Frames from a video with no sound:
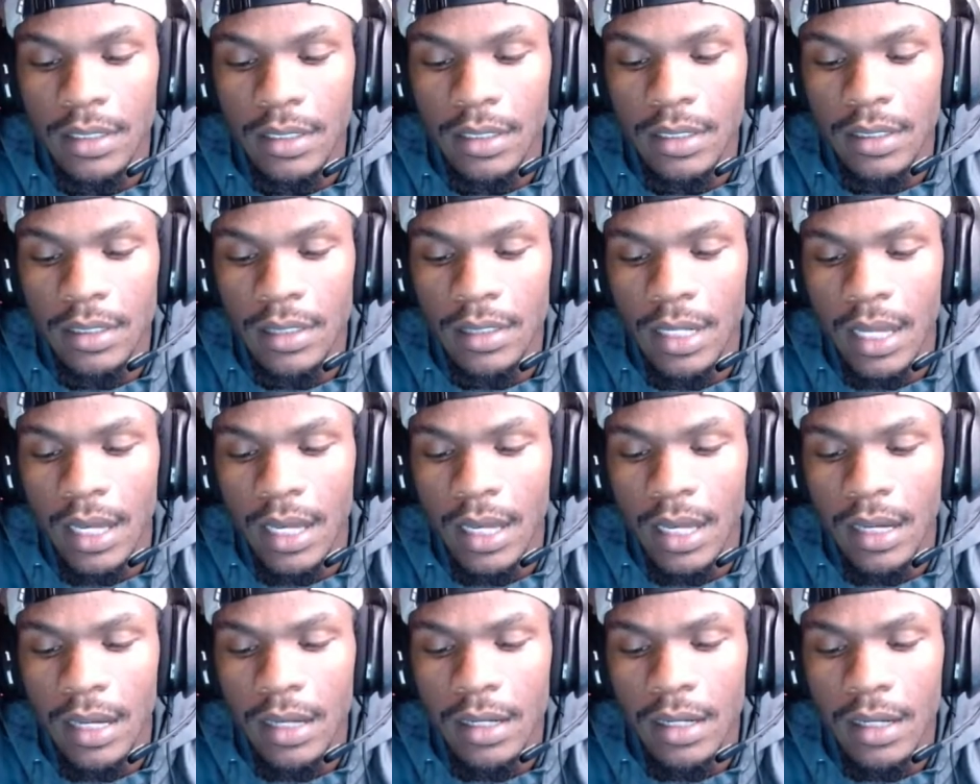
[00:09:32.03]

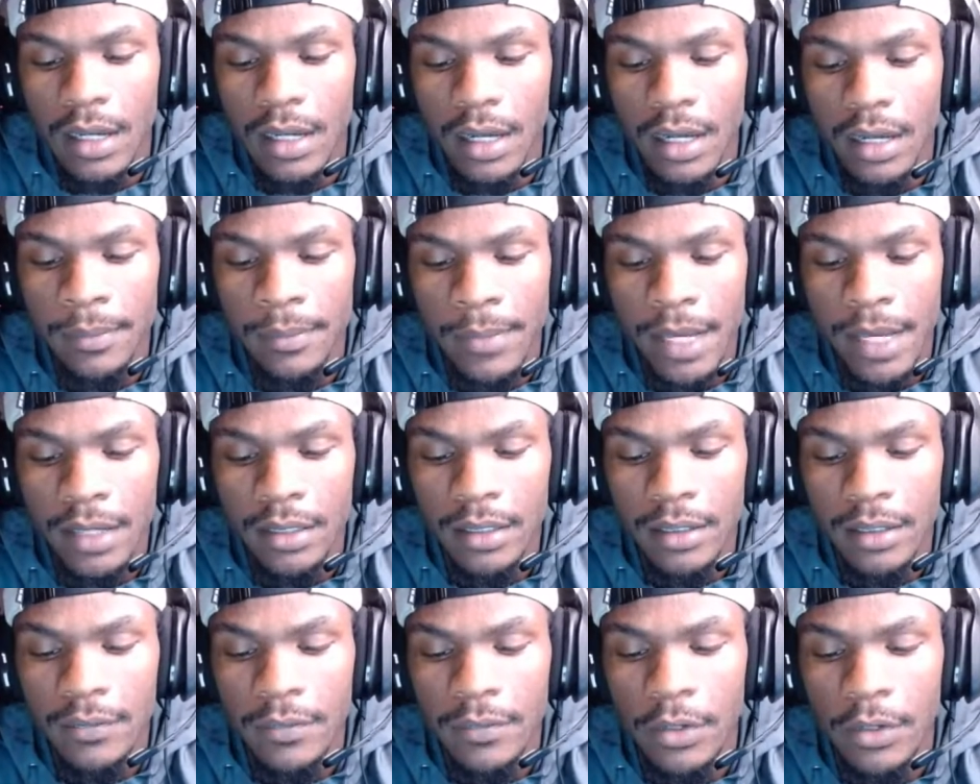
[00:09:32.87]
Nah, I'm kind of
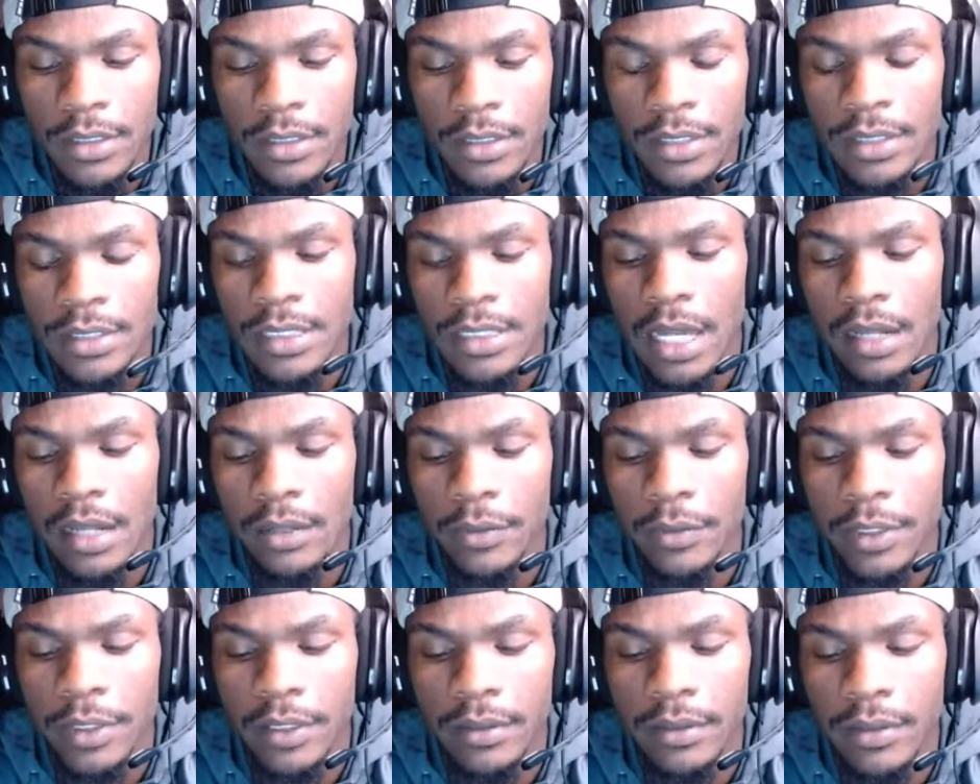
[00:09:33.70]
looking forward to this
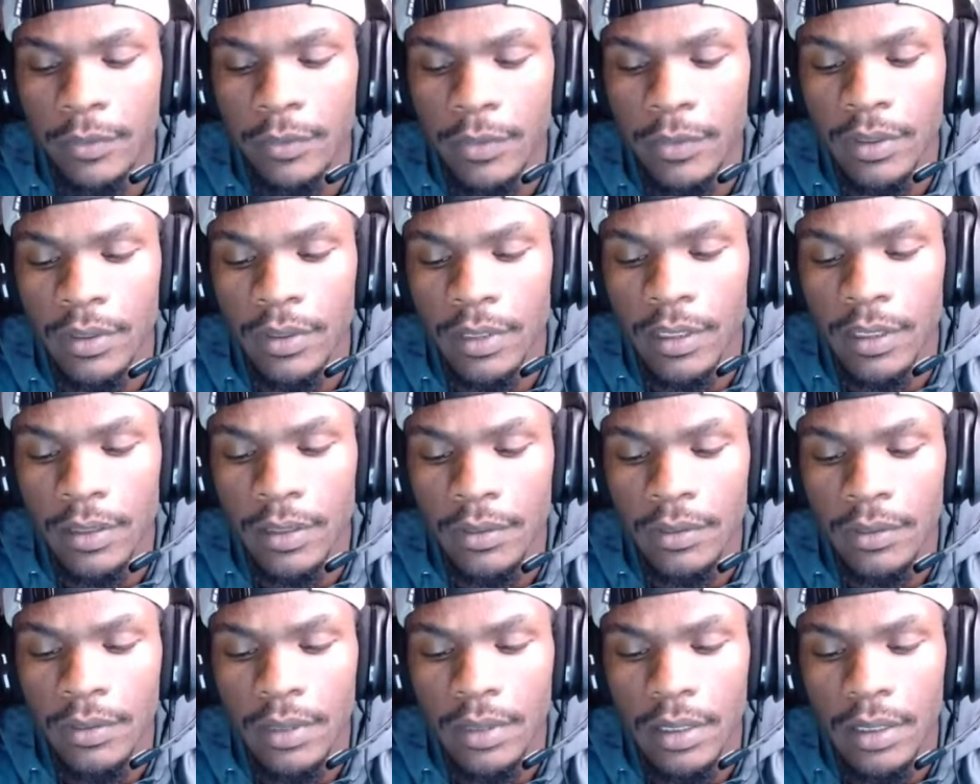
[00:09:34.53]
Halloween one though.
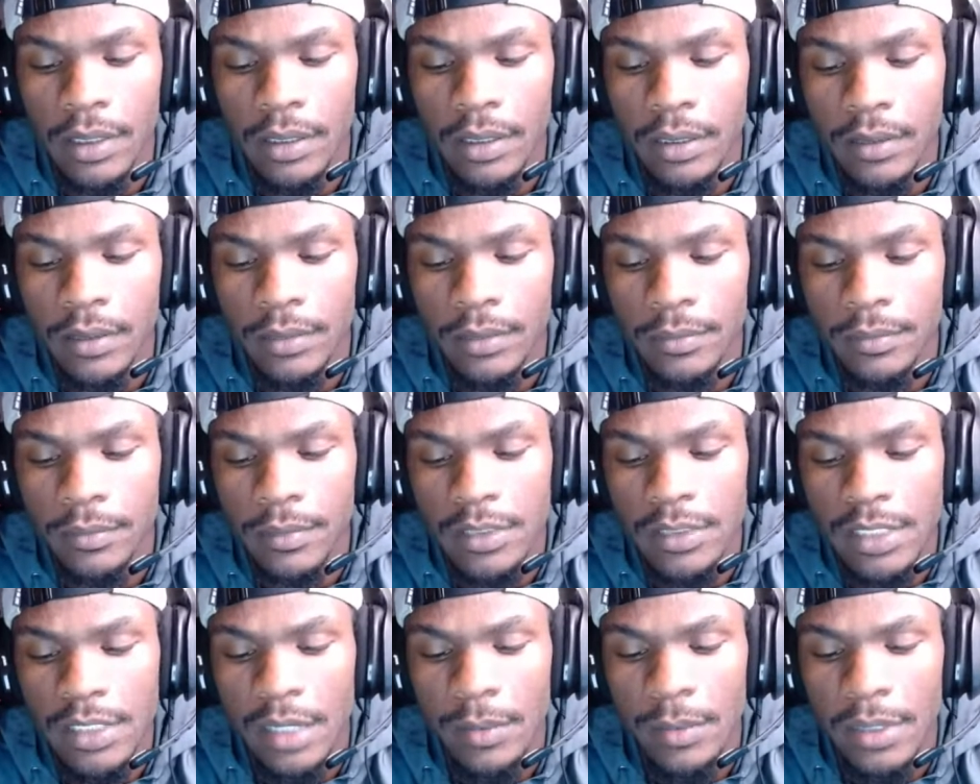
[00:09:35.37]
It's
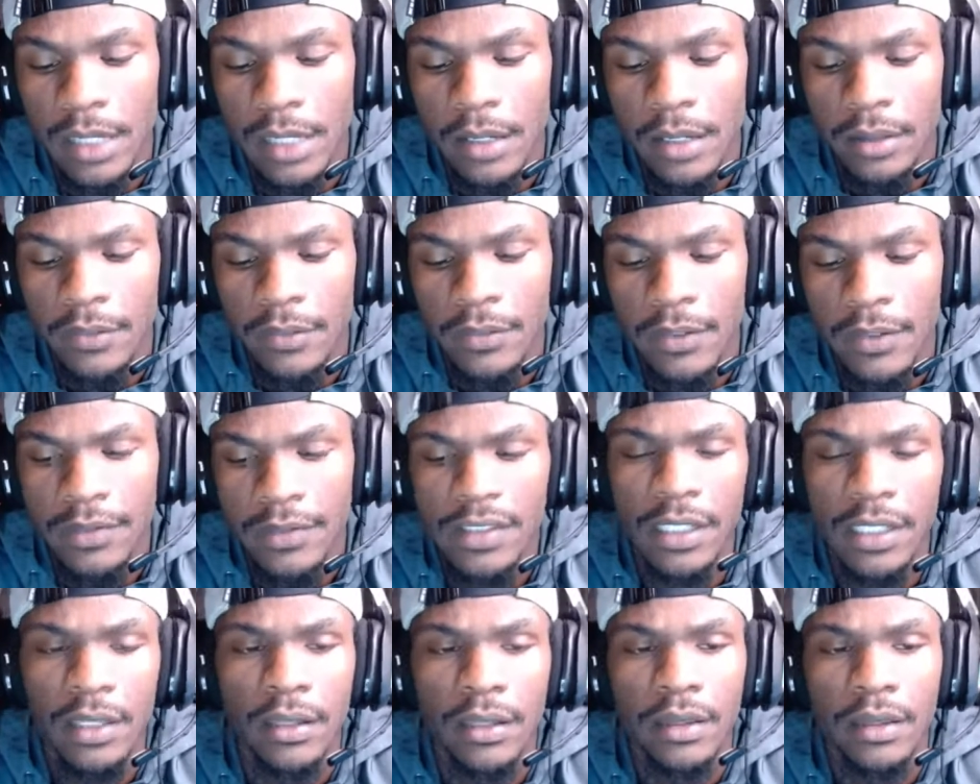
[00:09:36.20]
coming out on the
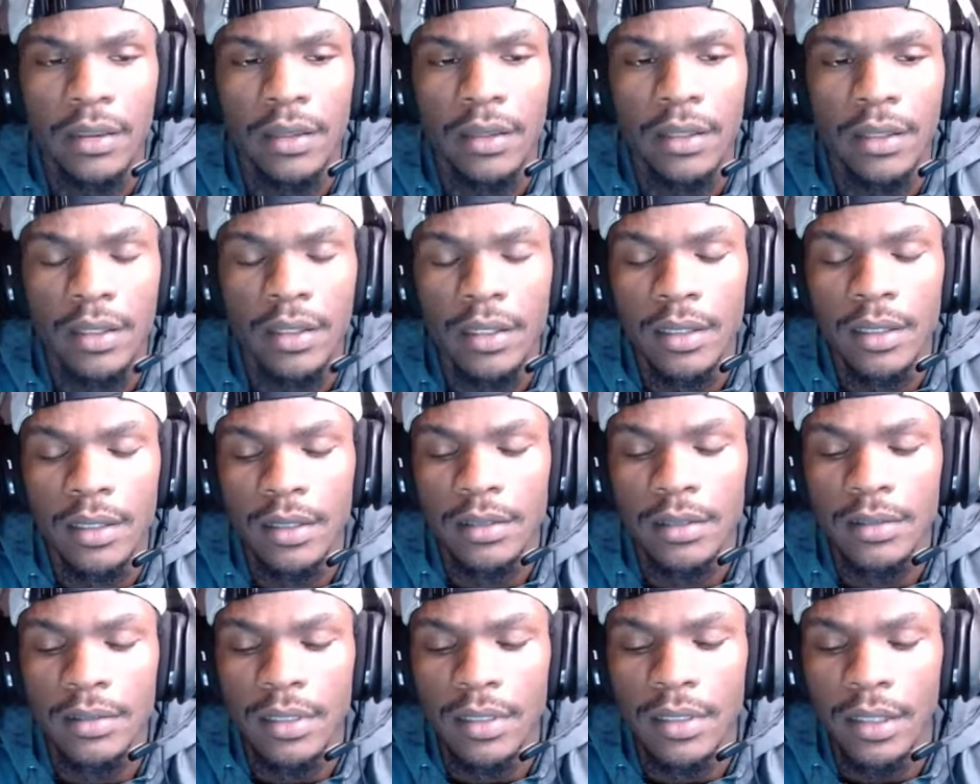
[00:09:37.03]
15th,
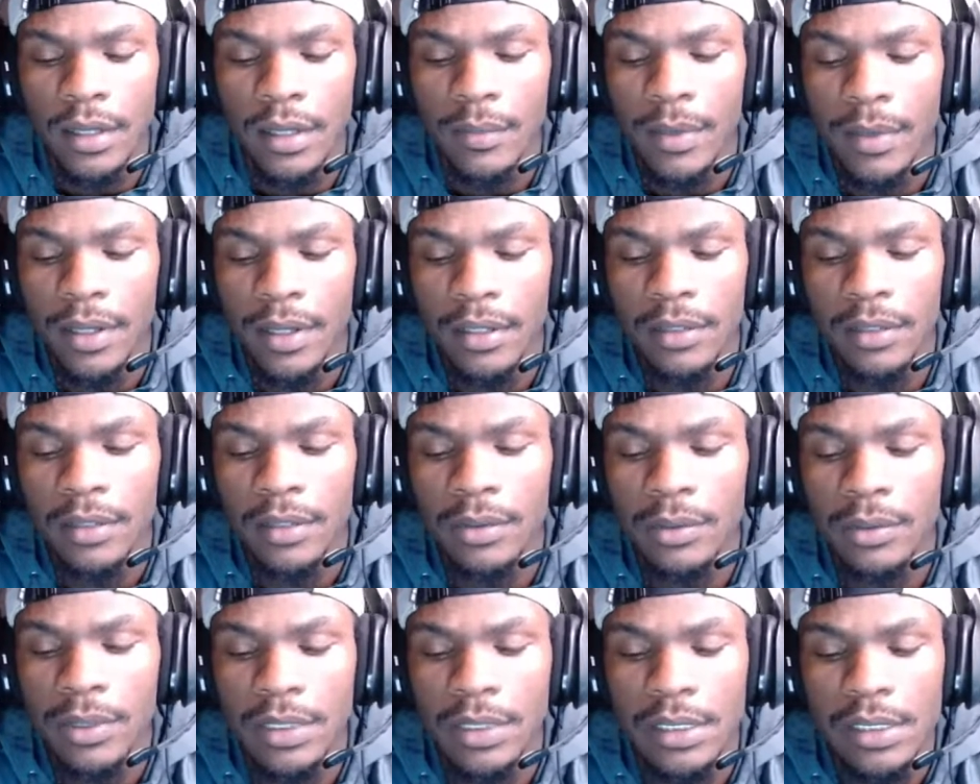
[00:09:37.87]
so I think I might
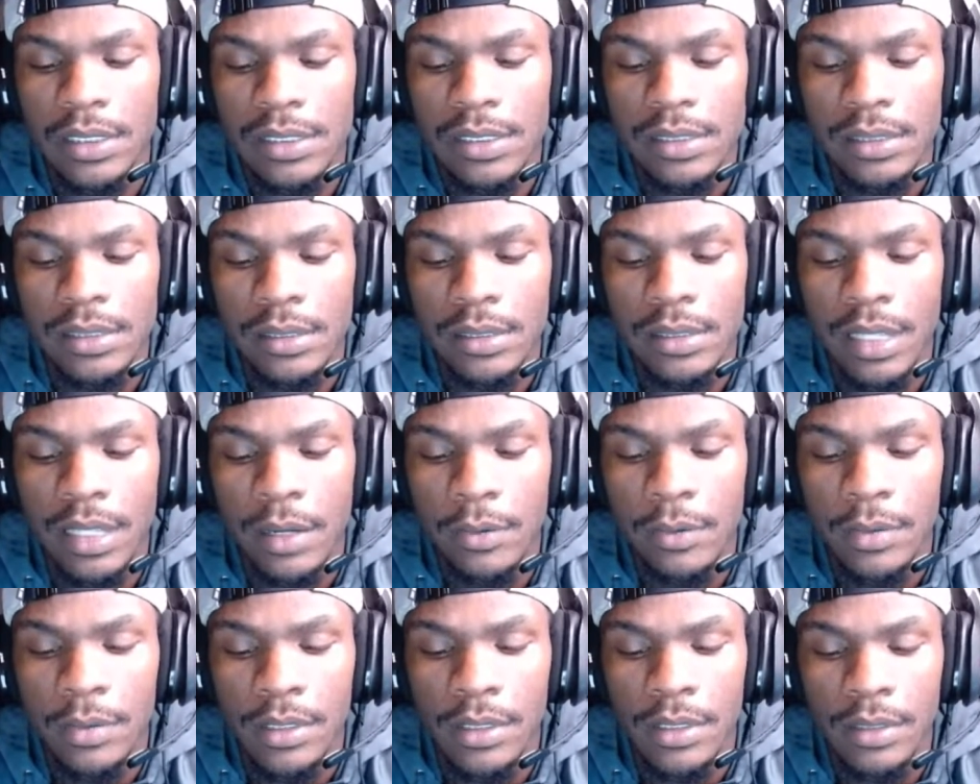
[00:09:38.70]
go see that
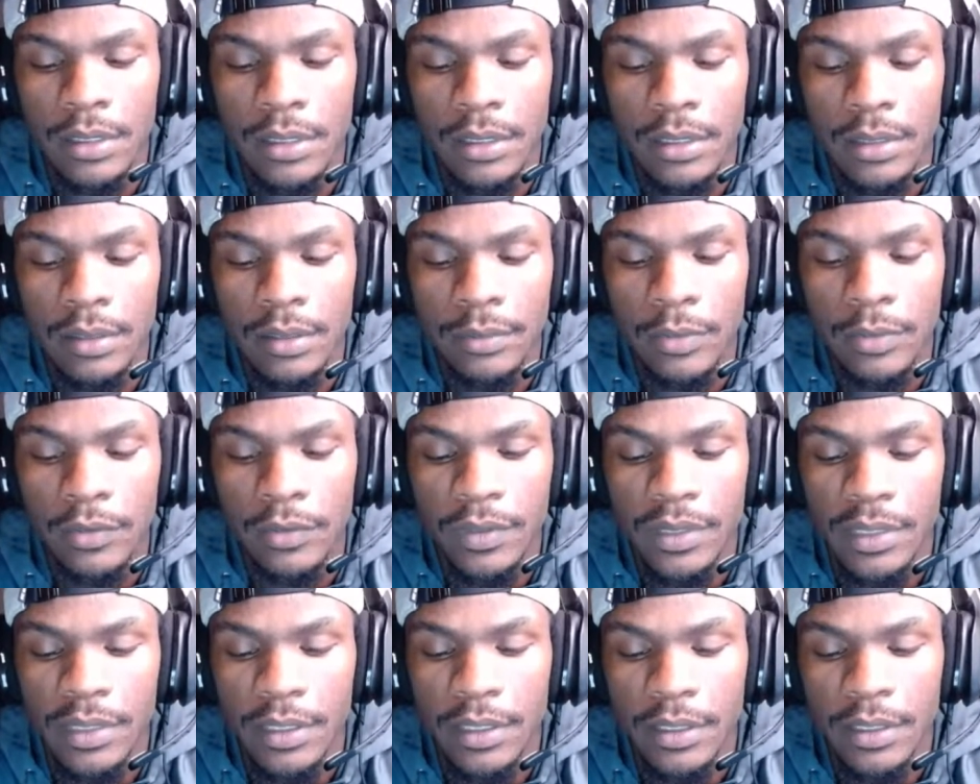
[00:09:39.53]
one in a movie
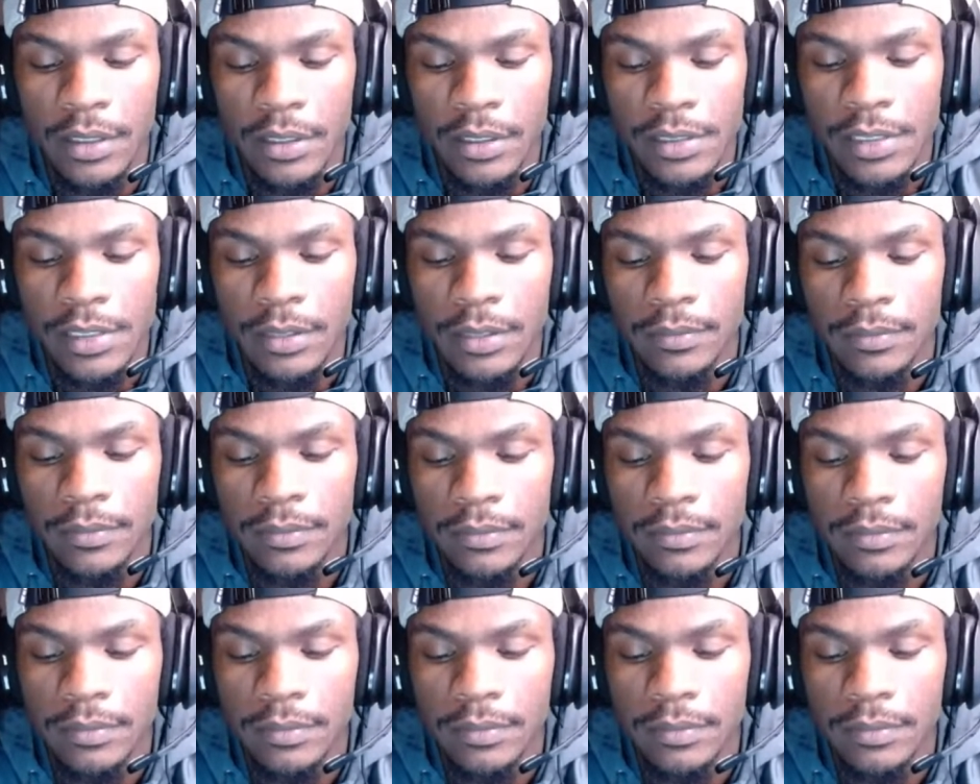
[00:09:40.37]
theater or something.